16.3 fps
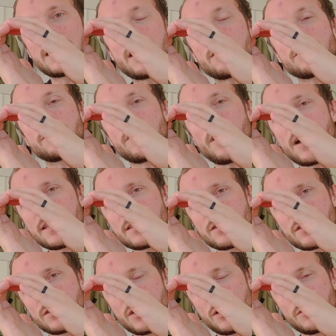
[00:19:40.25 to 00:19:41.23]
Now the fine
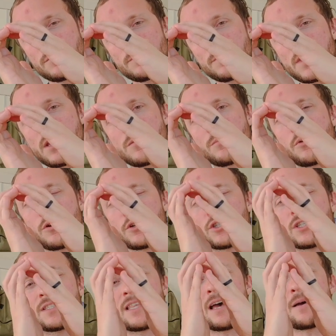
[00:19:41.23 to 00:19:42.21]
stone
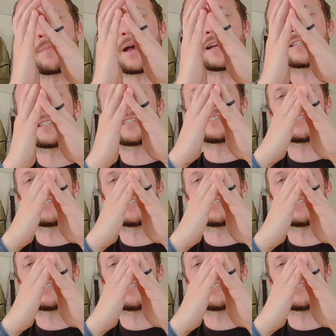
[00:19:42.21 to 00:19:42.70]
pushes that back to